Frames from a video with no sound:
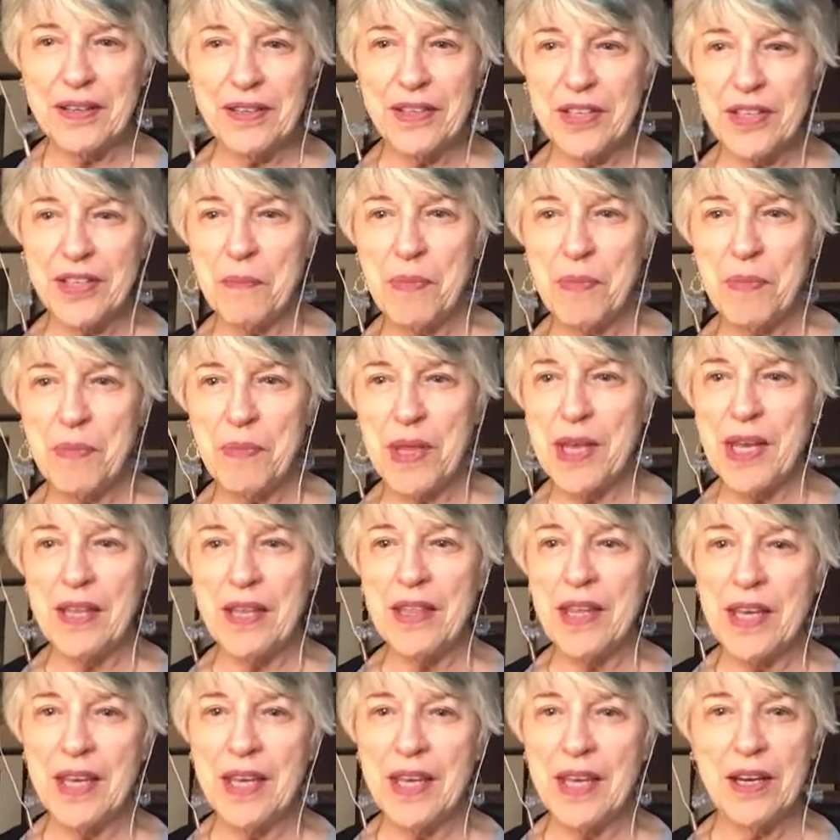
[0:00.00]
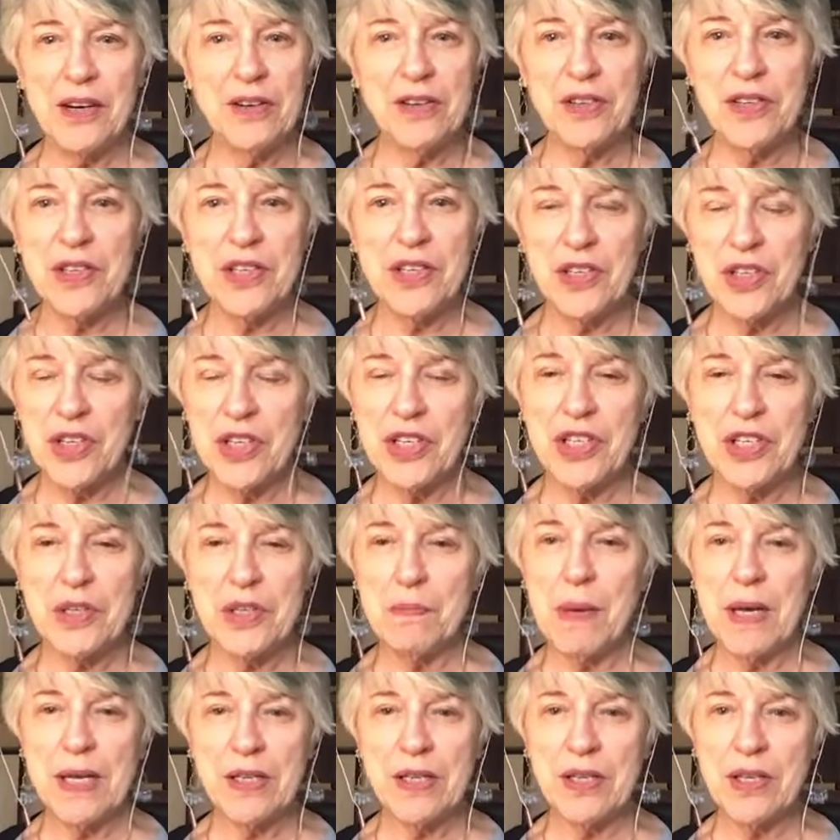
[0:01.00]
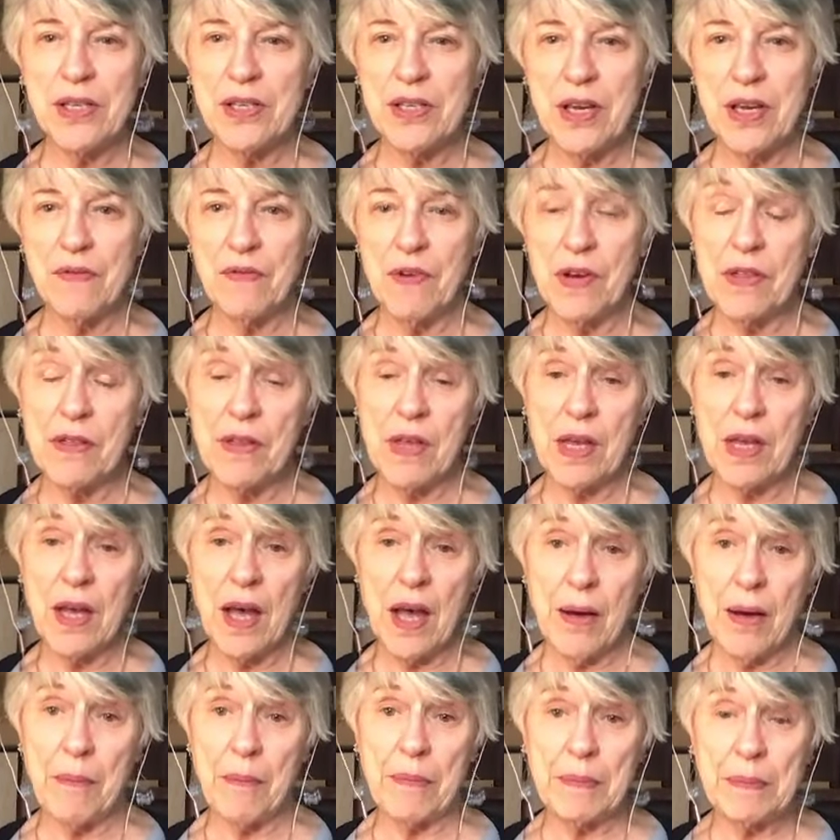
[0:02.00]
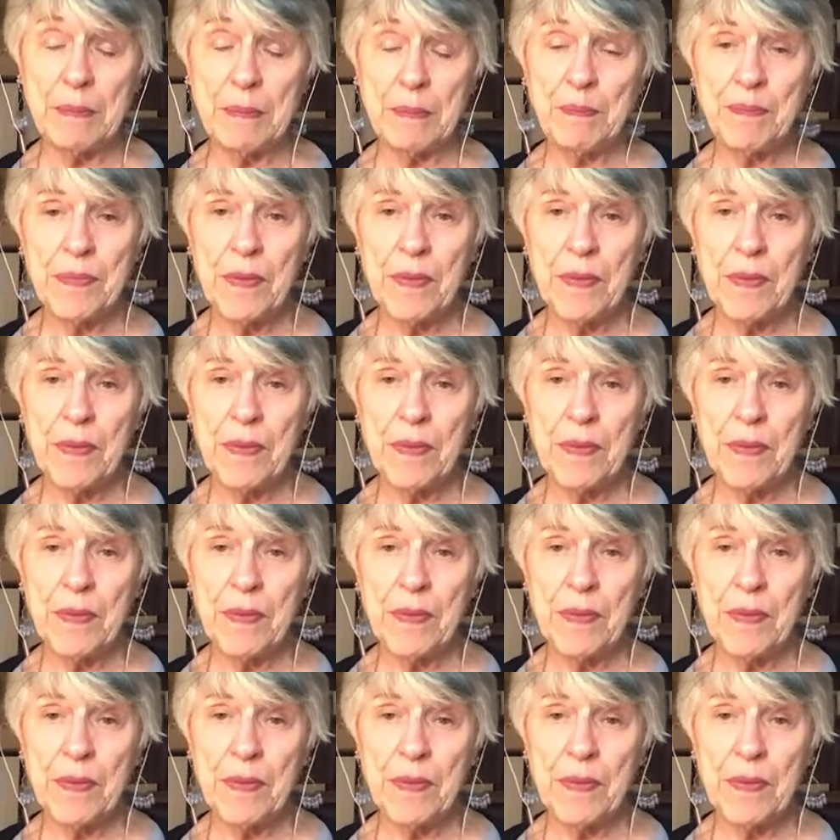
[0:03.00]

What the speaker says: something in the gears and just messes everything up.